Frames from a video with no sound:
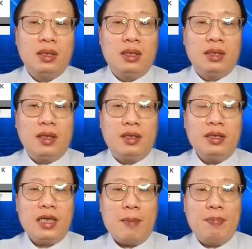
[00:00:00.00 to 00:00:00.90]
The
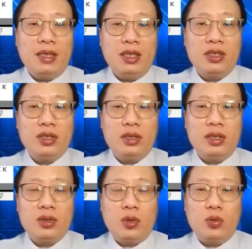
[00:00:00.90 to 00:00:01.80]
third application
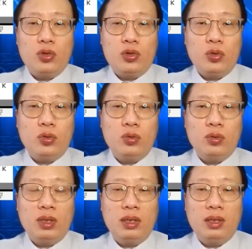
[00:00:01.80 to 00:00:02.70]
is
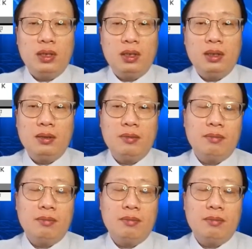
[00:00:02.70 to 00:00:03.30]
also